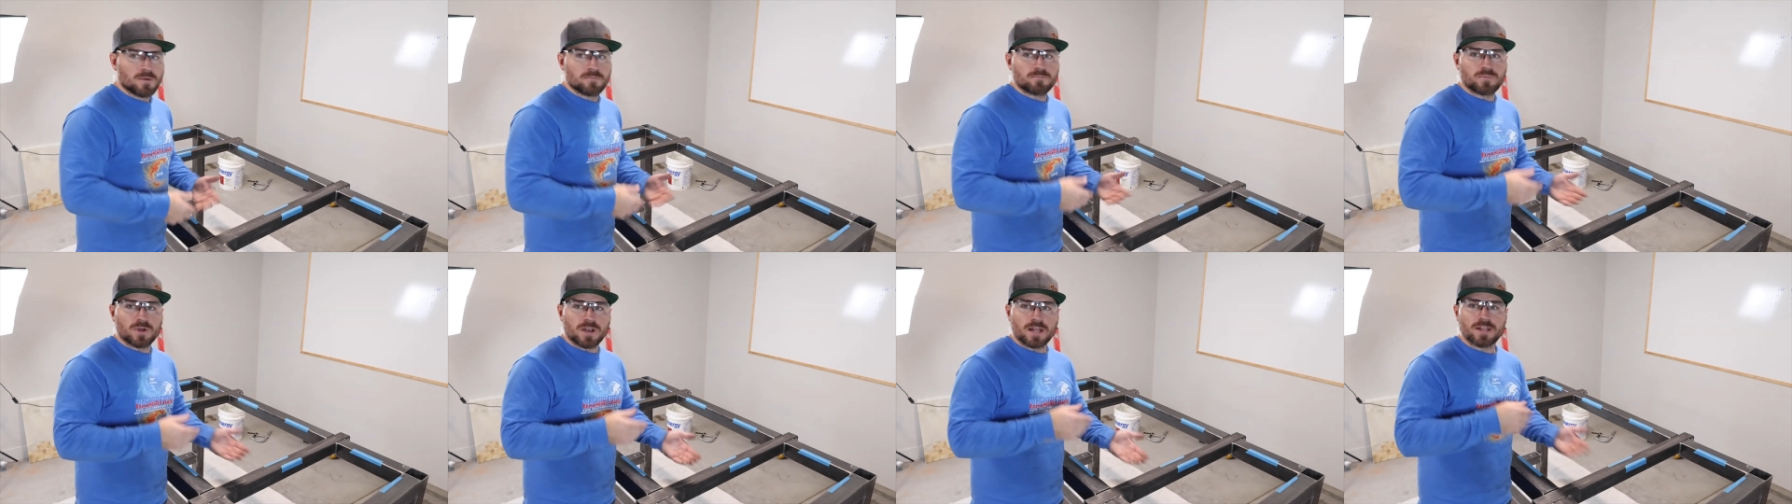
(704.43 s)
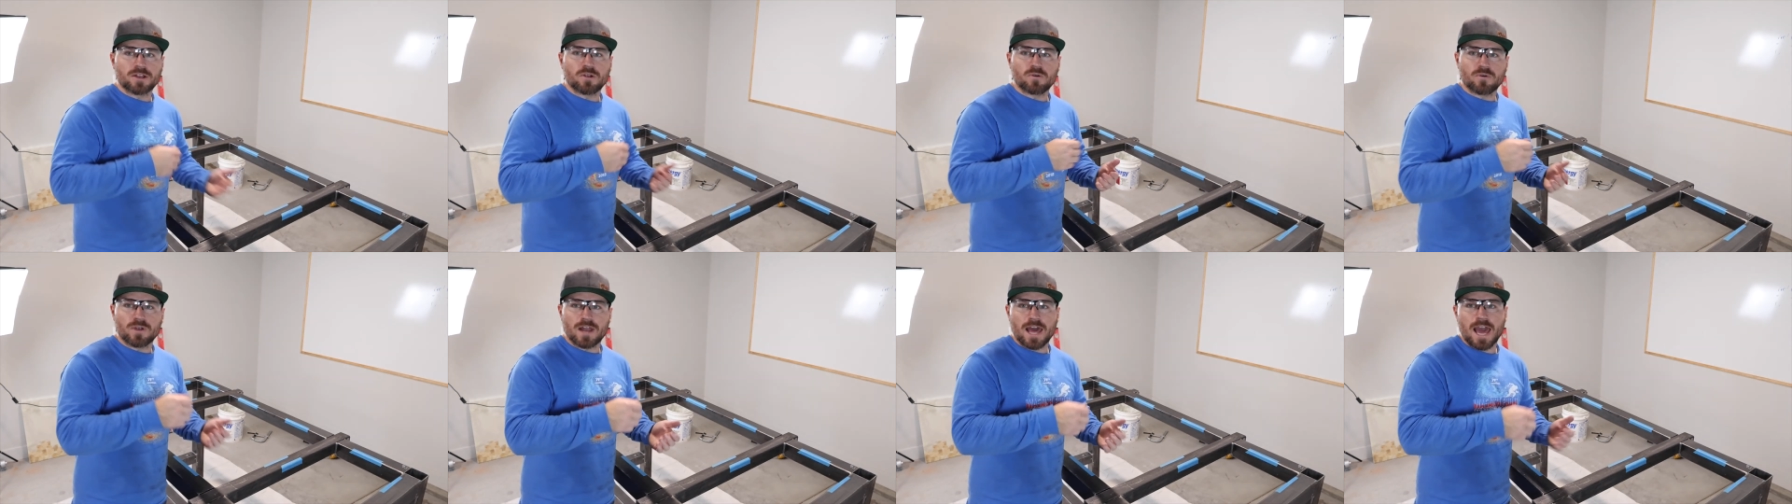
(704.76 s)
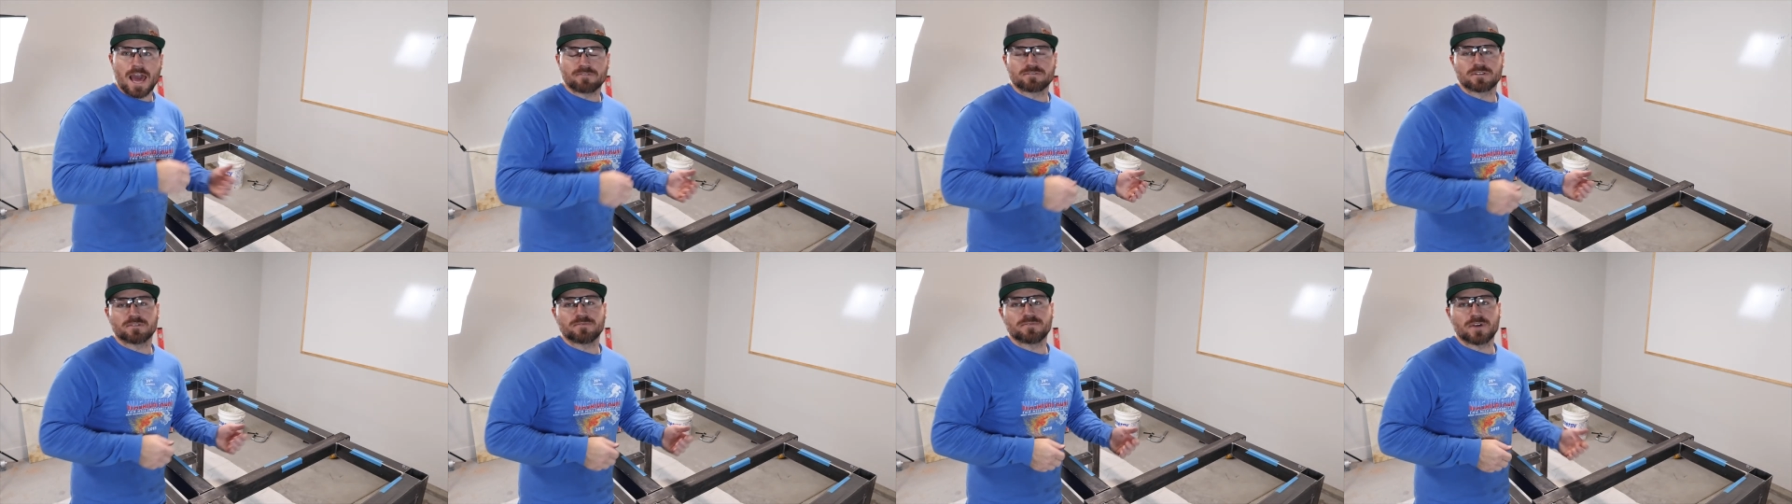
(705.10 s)
but I don't wanna
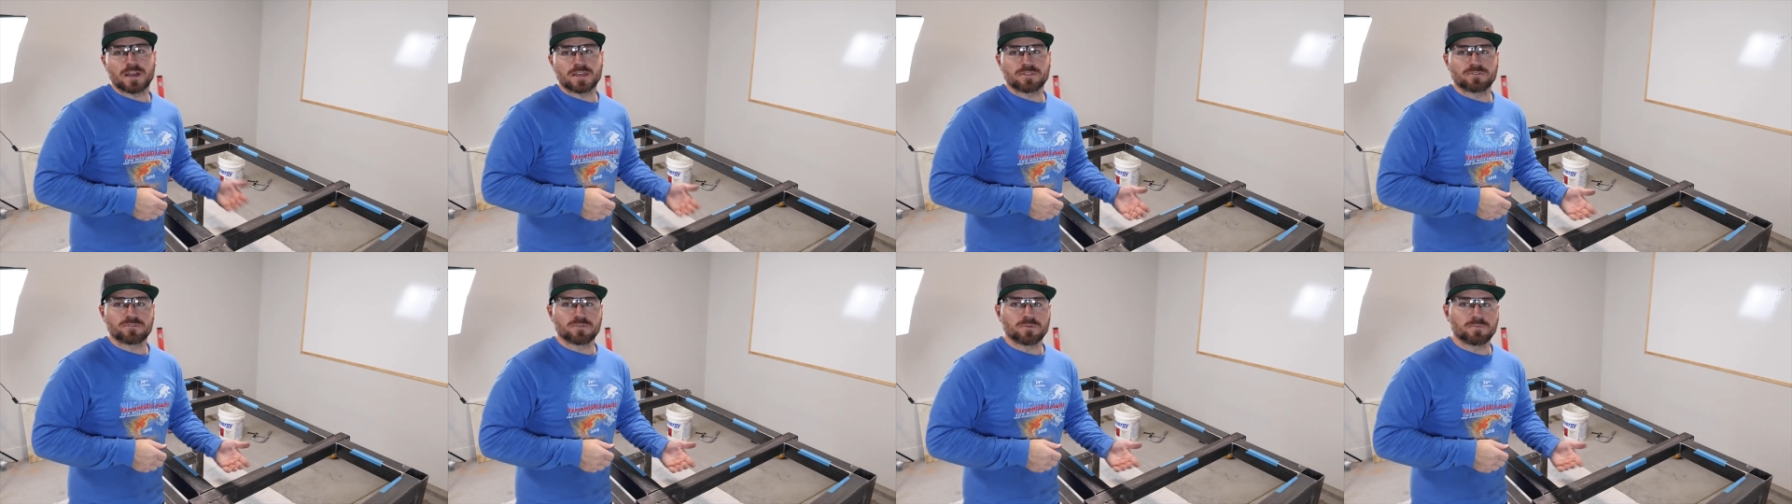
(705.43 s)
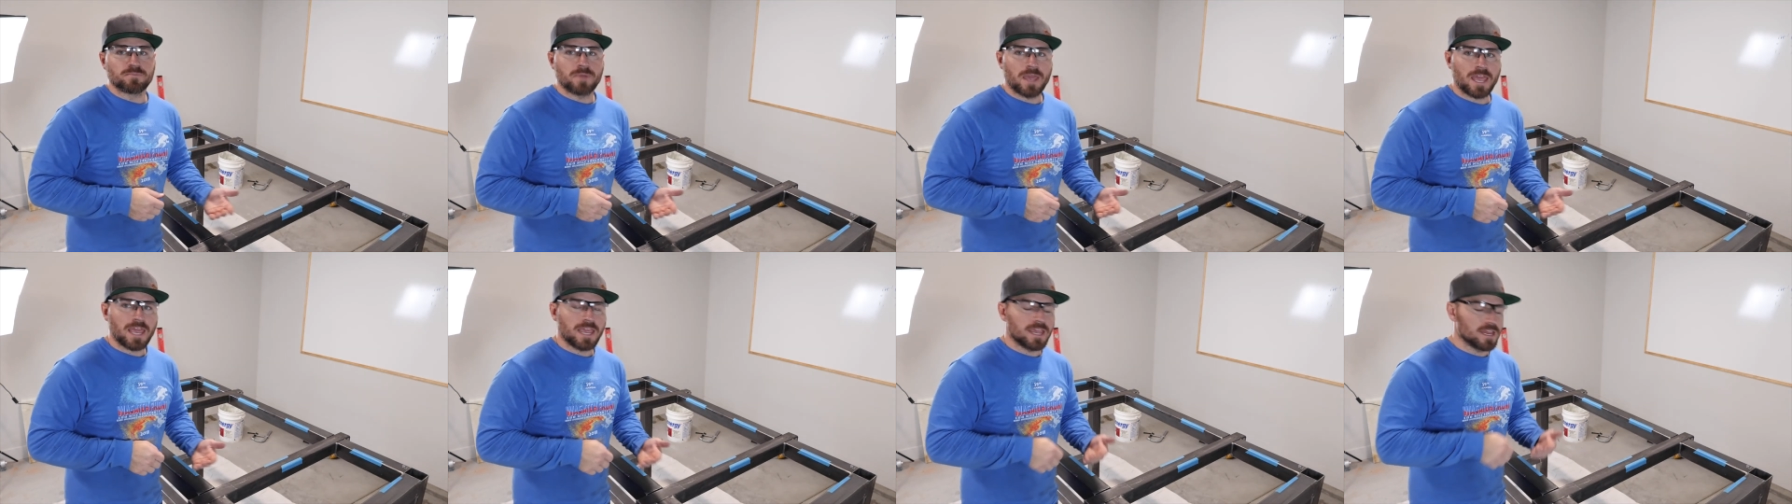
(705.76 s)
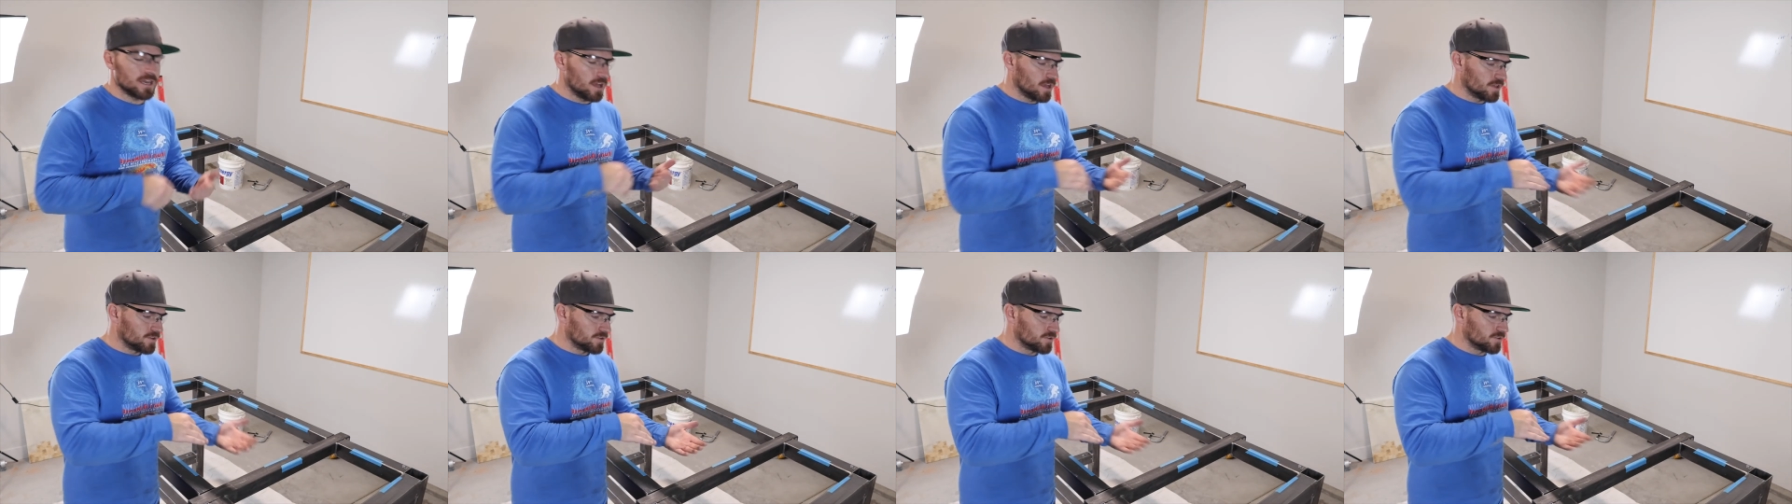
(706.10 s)
have to fight through
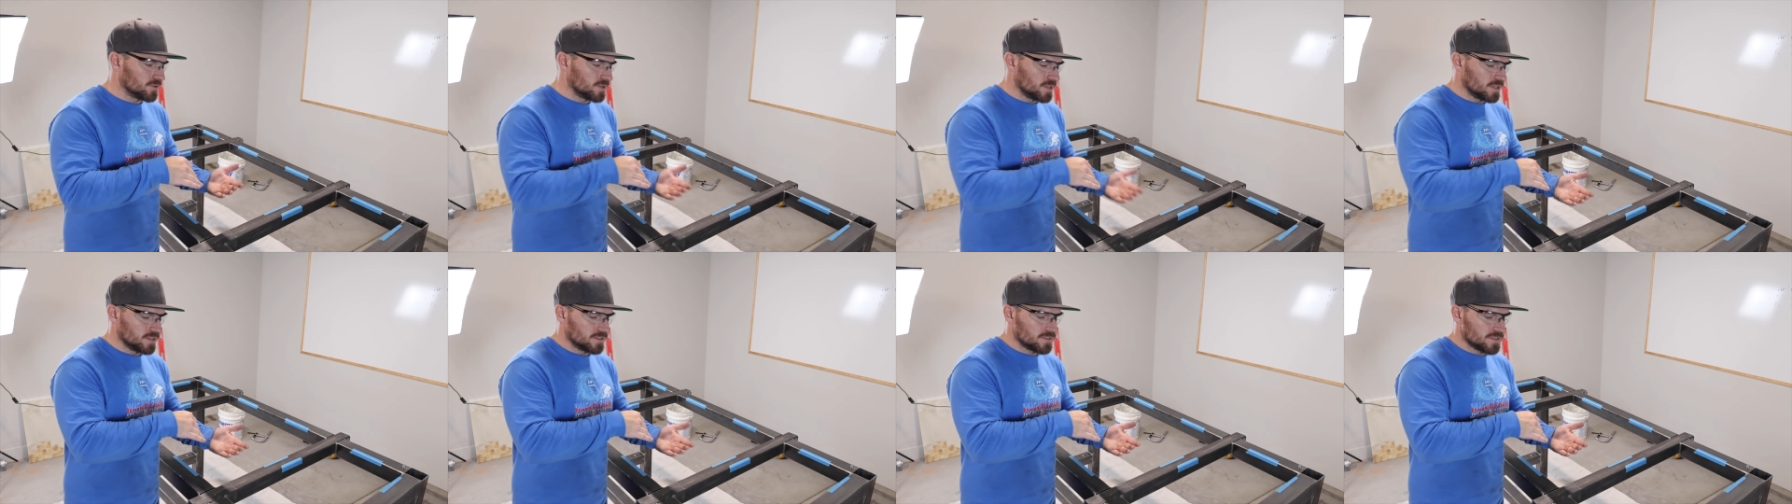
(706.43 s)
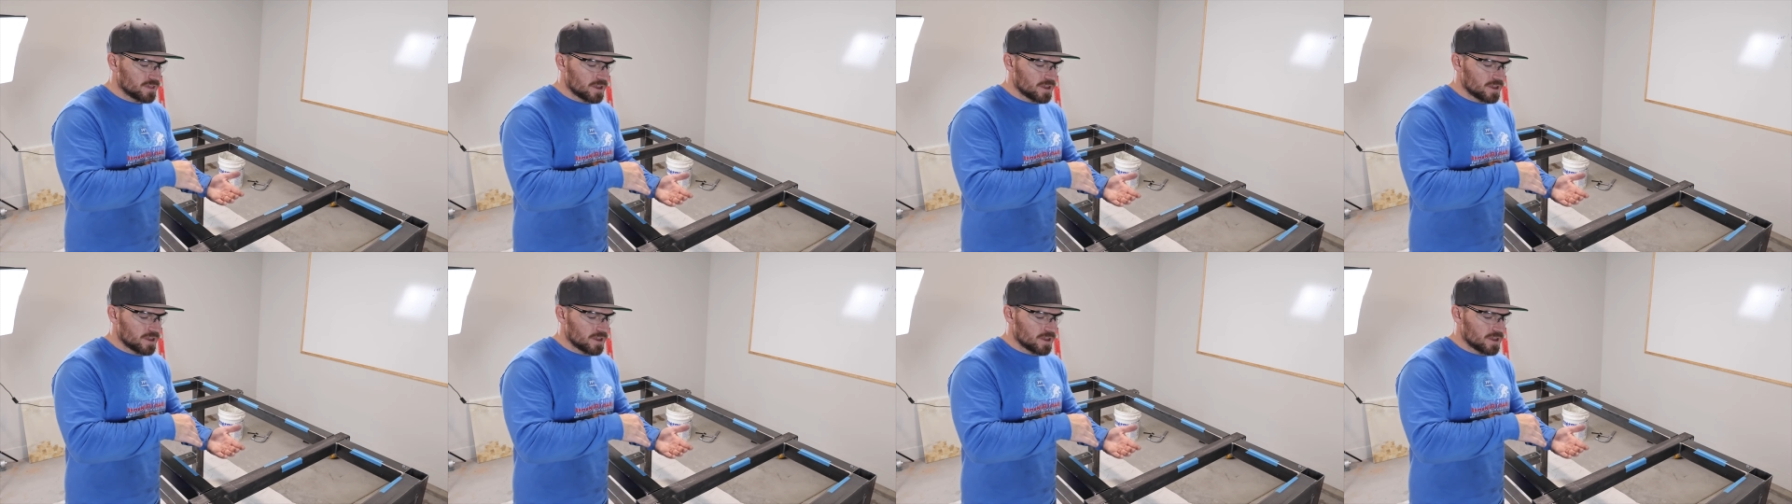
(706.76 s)
paint underneath